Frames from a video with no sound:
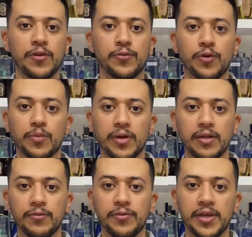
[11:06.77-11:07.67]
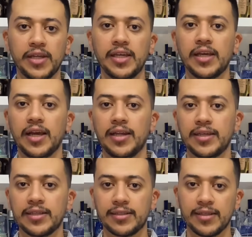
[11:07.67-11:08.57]
formal, very
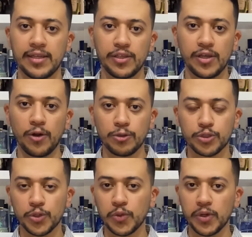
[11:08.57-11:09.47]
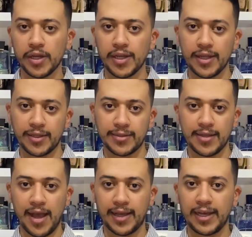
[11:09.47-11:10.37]
elegant. Also, it's
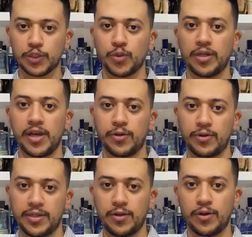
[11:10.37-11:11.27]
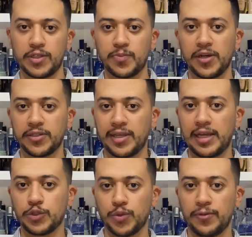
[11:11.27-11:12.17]
a casual like or a smart
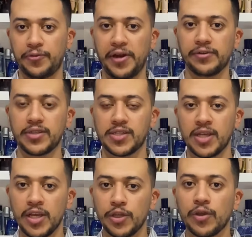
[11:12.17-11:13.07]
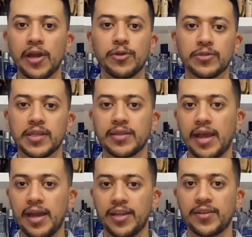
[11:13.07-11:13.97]
casual fragrance. You can use it
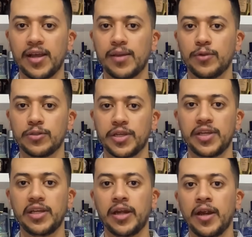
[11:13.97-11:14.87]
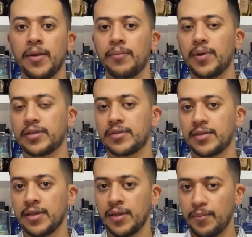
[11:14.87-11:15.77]
anytime of the year, but
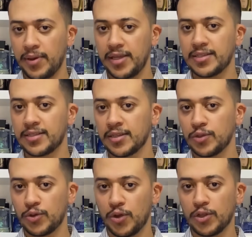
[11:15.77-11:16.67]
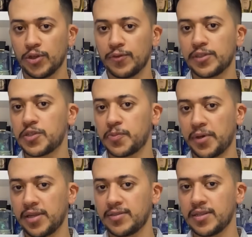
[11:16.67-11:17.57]
please do not
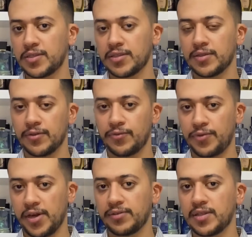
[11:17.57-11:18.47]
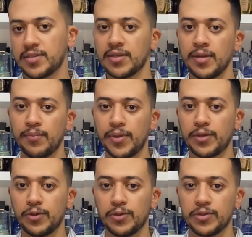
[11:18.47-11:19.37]
overspray this fragrance,
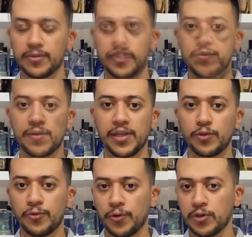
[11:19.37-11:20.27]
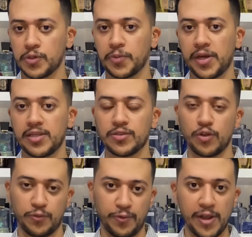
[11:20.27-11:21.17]
because only 3 to 4 sprays,
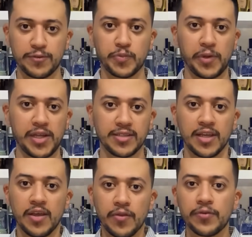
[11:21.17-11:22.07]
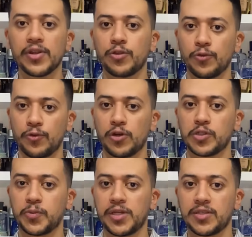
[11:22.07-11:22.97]
not 5 sprays, 3 to 4
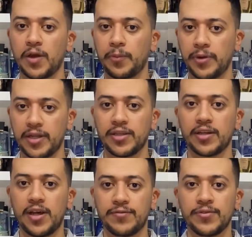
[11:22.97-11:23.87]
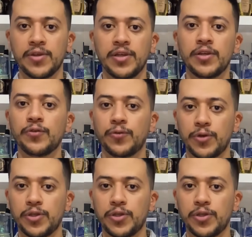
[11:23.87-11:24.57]
sprays are ready enough for